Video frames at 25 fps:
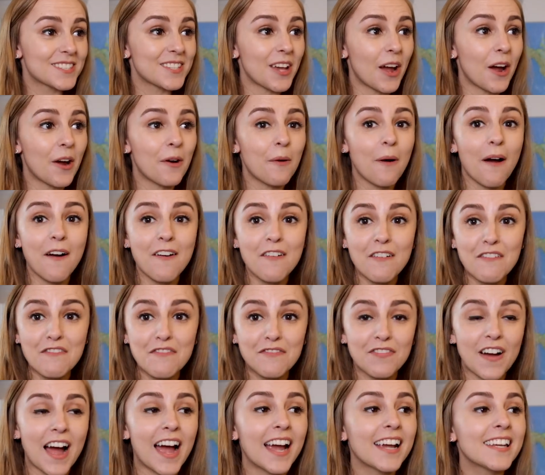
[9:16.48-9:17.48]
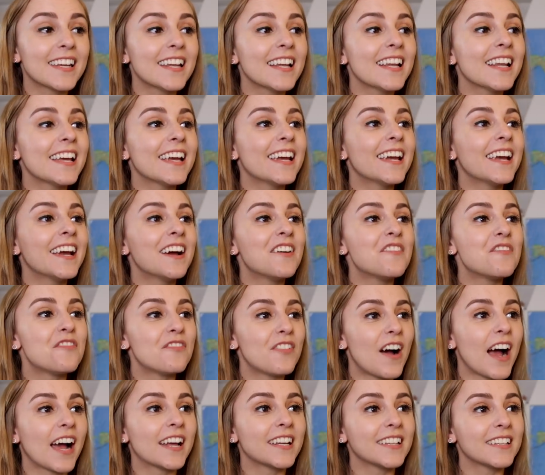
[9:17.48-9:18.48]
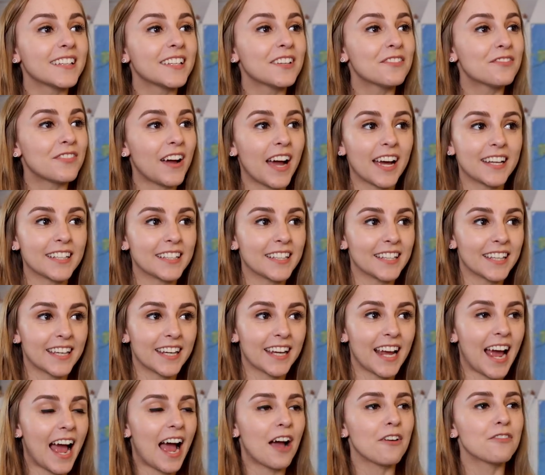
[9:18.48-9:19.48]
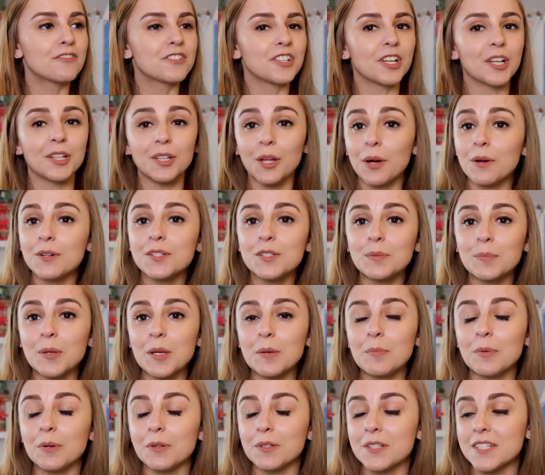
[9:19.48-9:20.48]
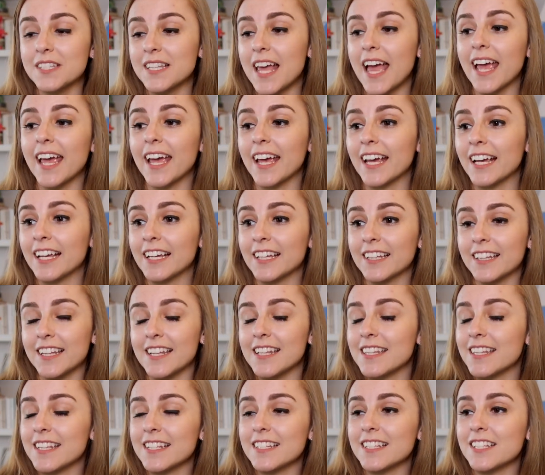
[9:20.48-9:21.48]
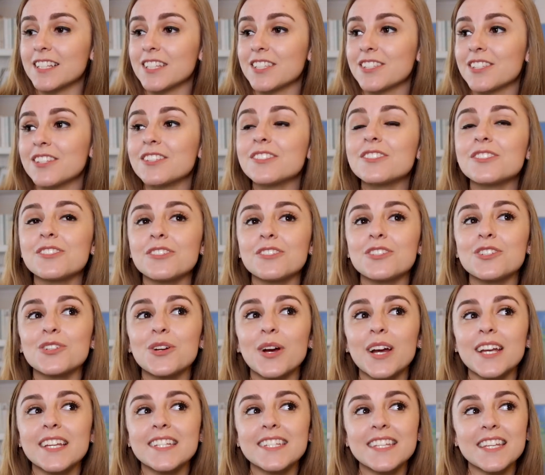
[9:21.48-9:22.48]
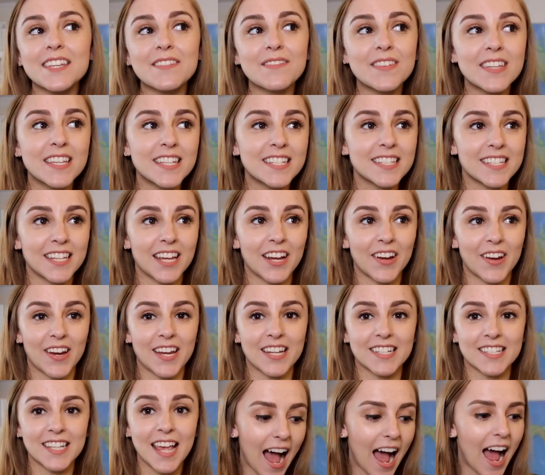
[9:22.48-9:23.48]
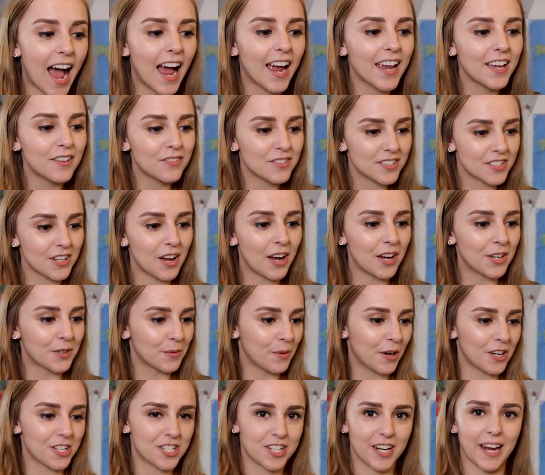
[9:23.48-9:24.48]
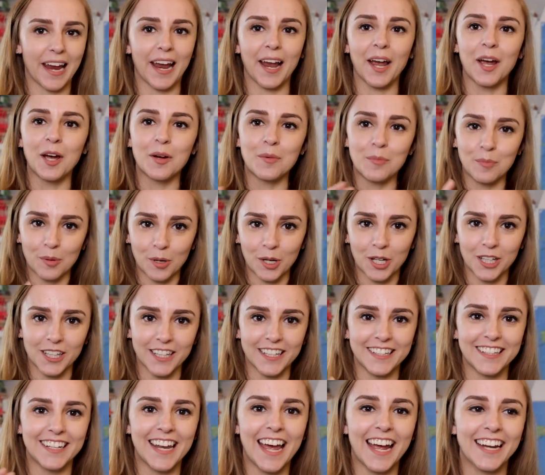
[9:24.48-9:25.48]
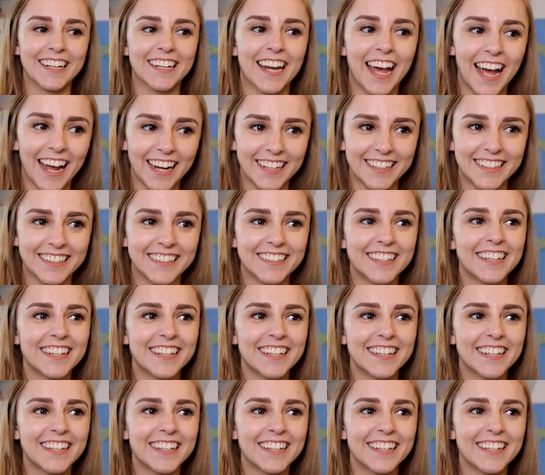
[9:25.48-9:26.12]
So finally, after loads of people saying that this is such a great TV series, I have started watching Brooklyn Nine-Nine.